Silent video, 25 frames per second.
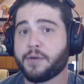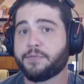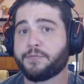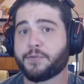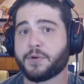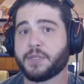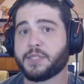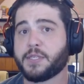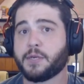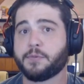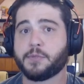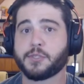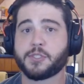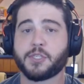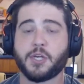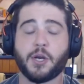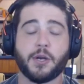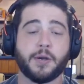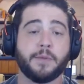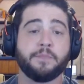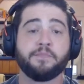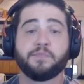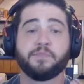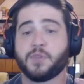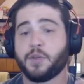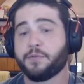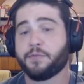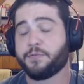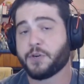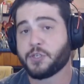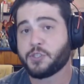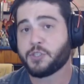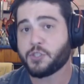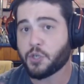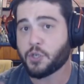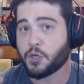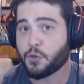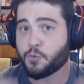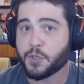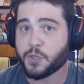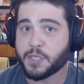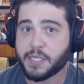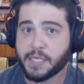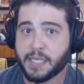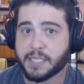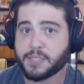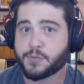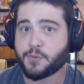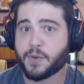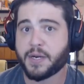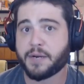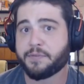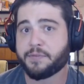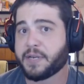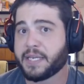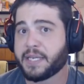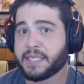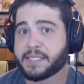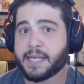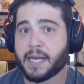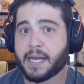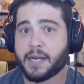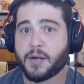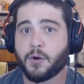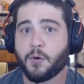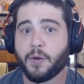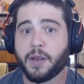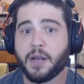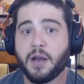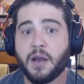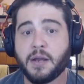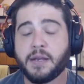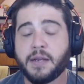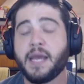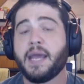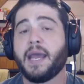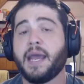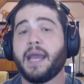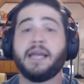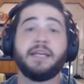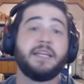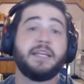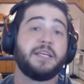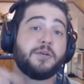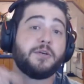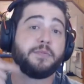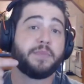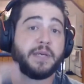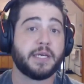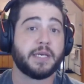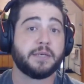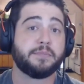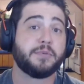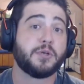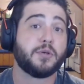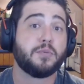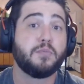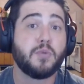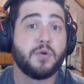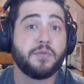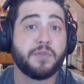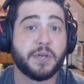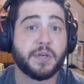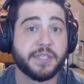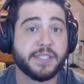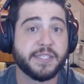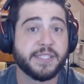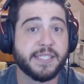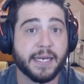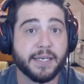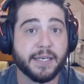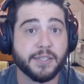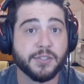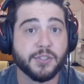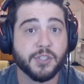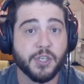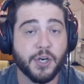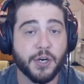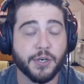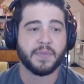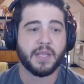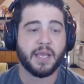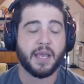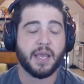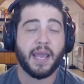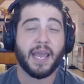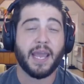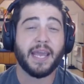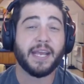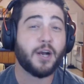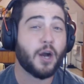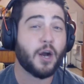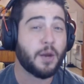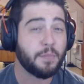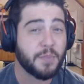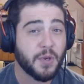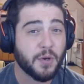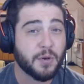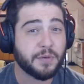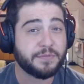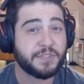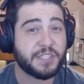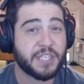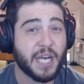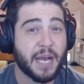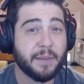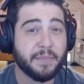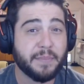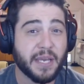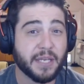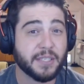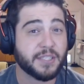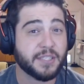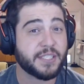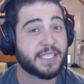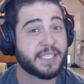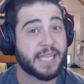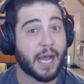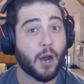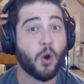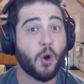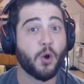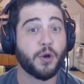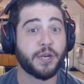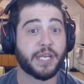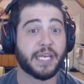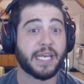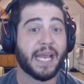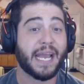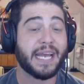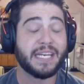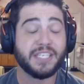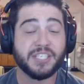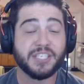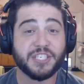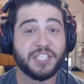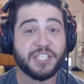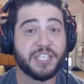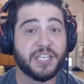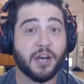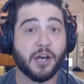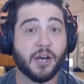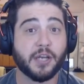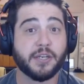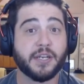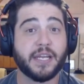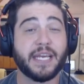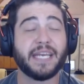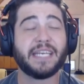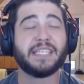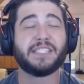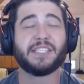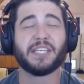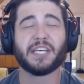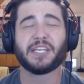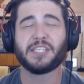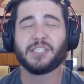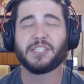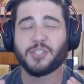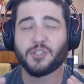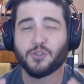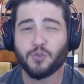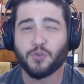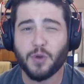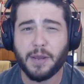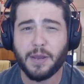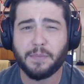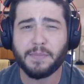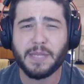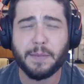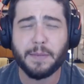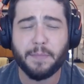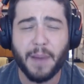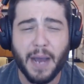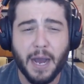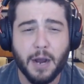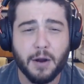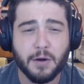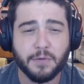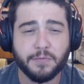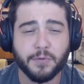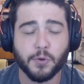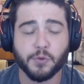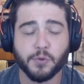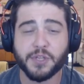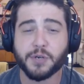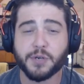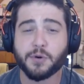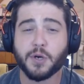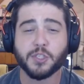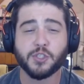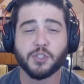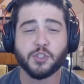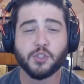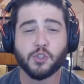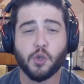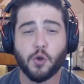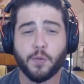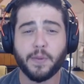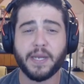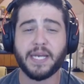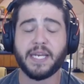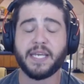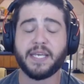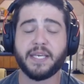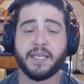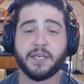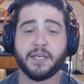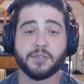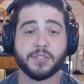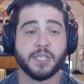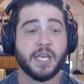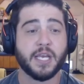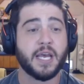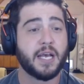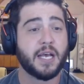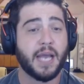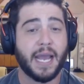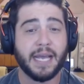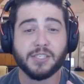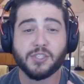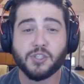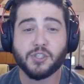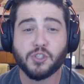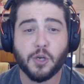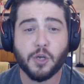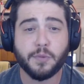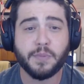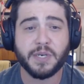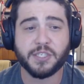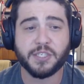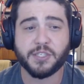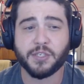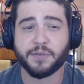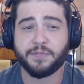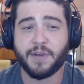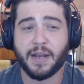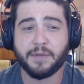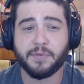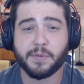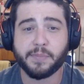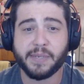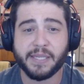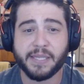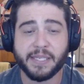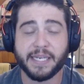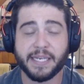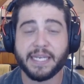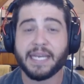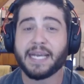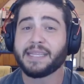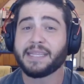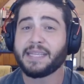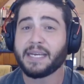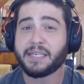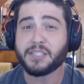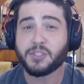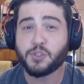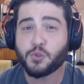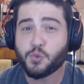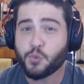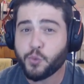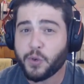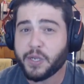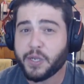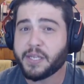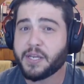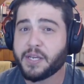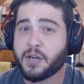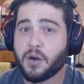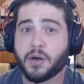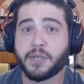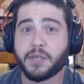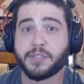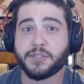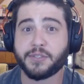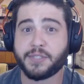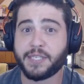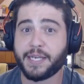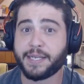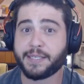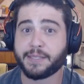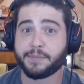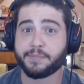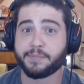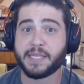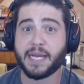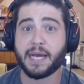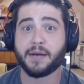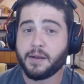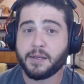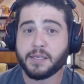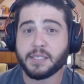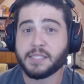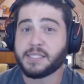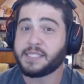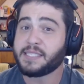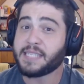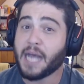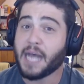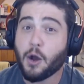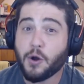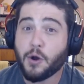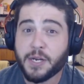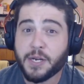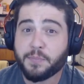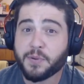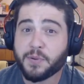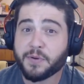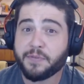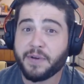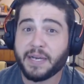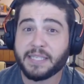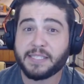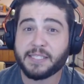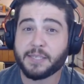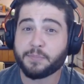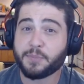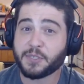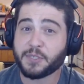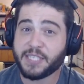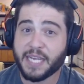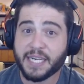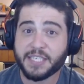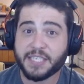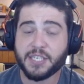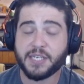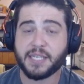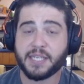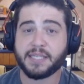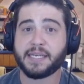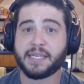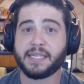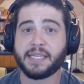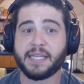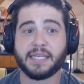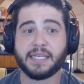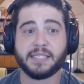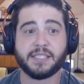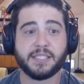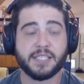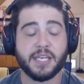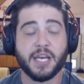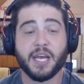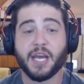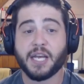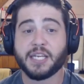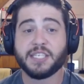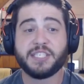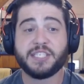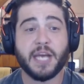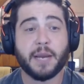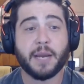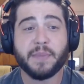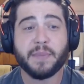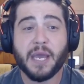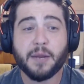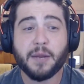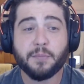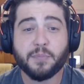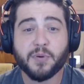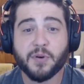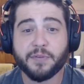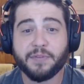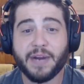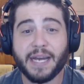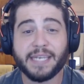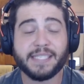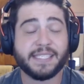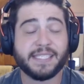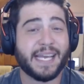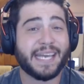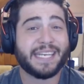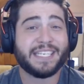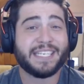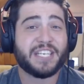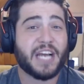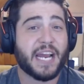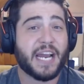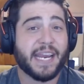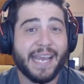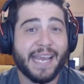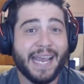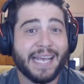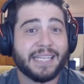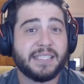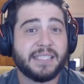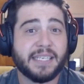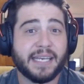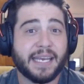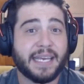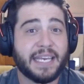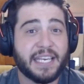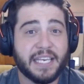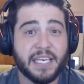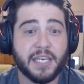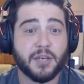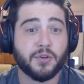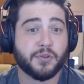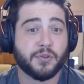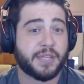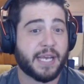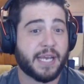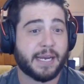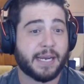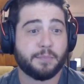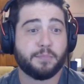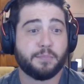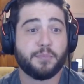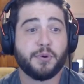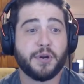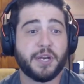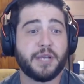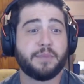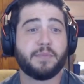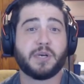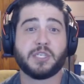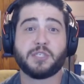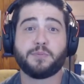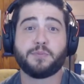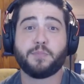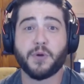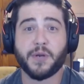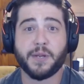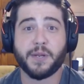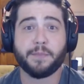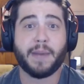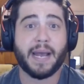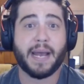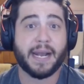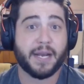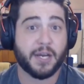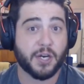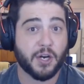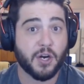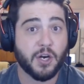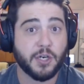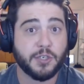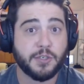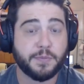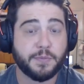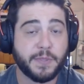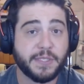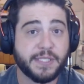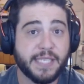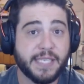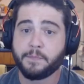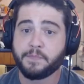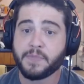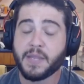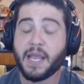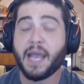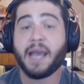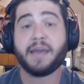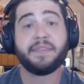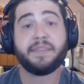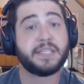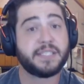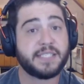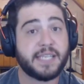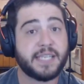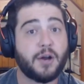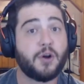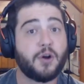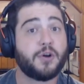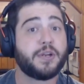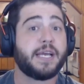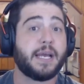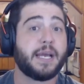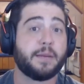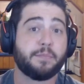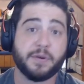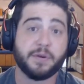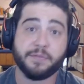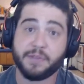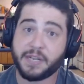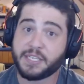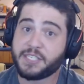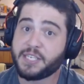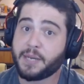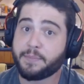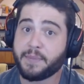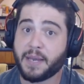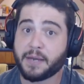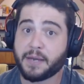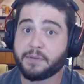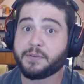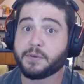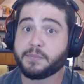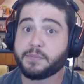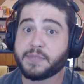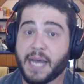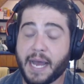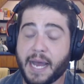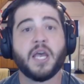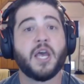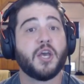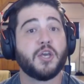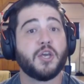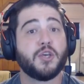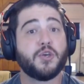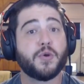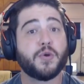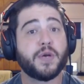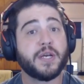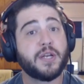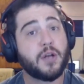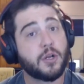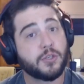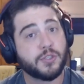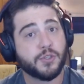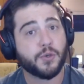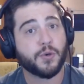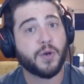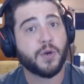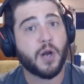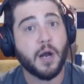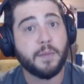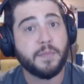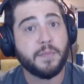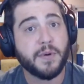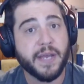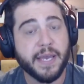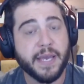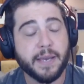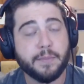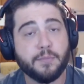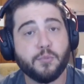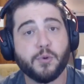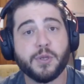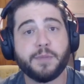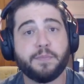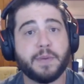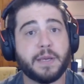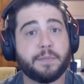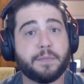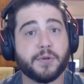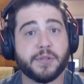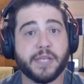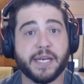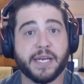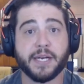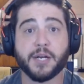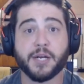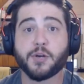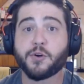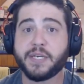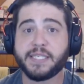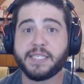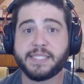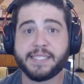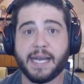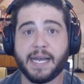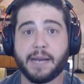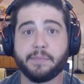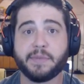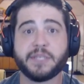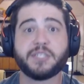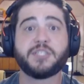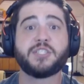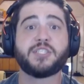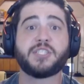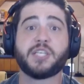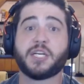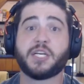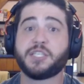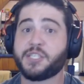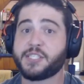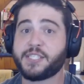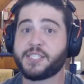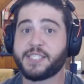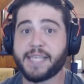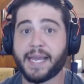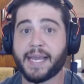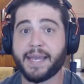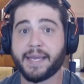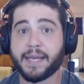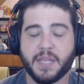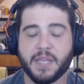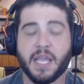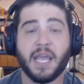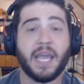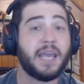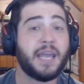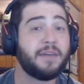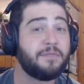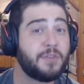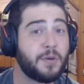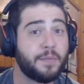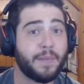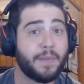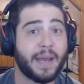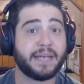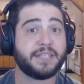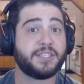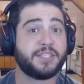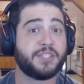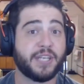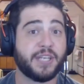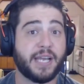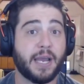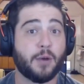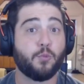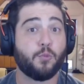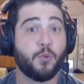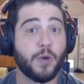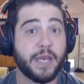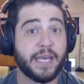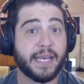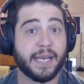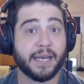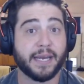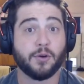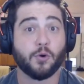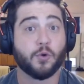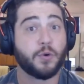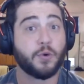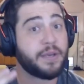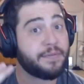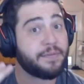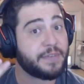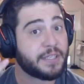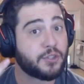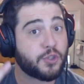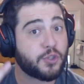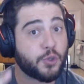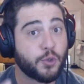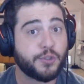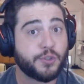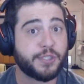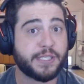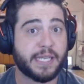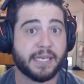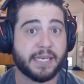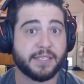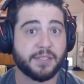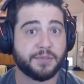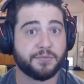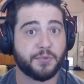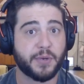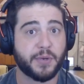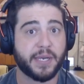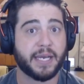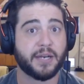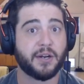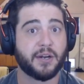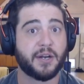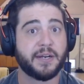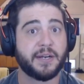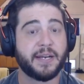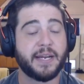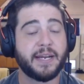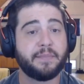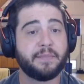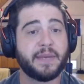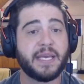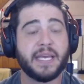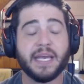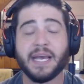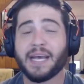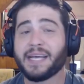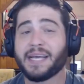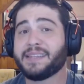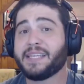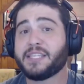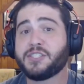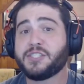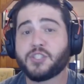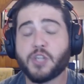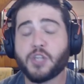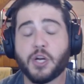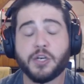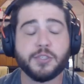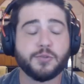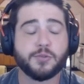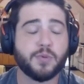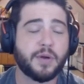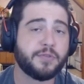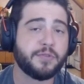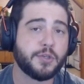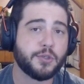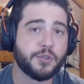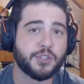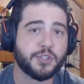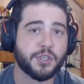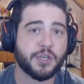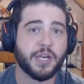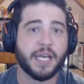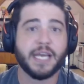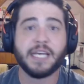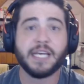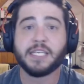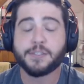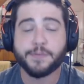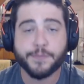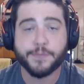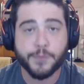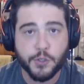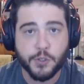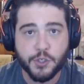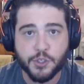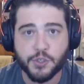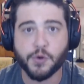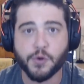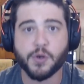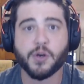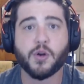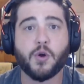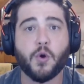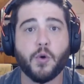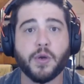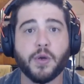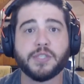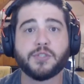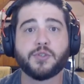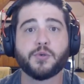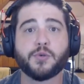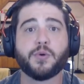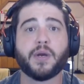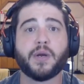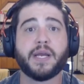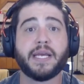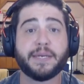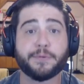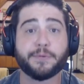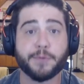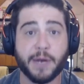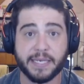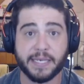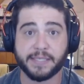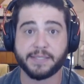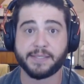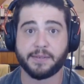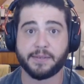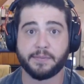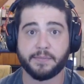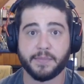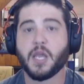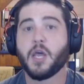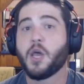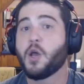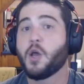a double turn. The first turn will cleanse whatever he's got going on, and he'll be able to move on the second turn. A combo of Jamian, Saori, and Shion is extremely powerful. There are so many heals and so much survivability that it's really hard to take them down. Saori provides the protection and the cleanse, Jamian provides a gigantic heal that can pretty much put him back at 100%, and then Saori can prevent Jamian from dying. You can also combo him with people that increase damage, such as Seiya. If you manage to get weakened, or even 2 stacks of weaken on an enemy, then Stardust Revolution is for sure going to erase them.